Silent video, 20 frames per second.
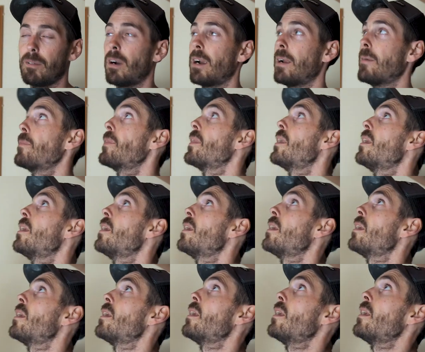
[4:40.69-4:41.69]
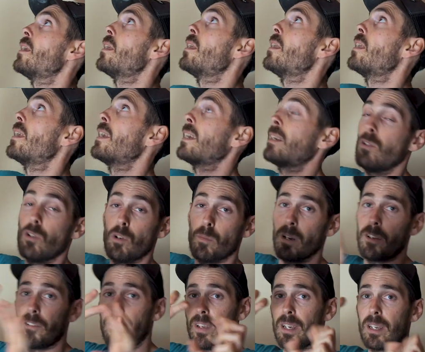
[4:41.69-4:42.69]
right? Ignore
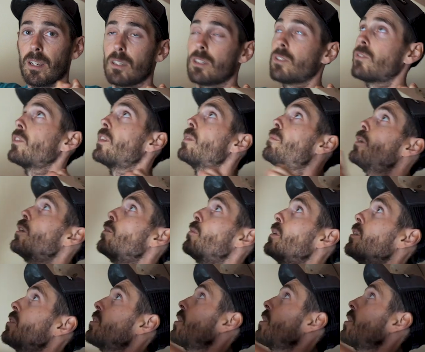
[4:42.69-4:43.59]
my fingers for the moment,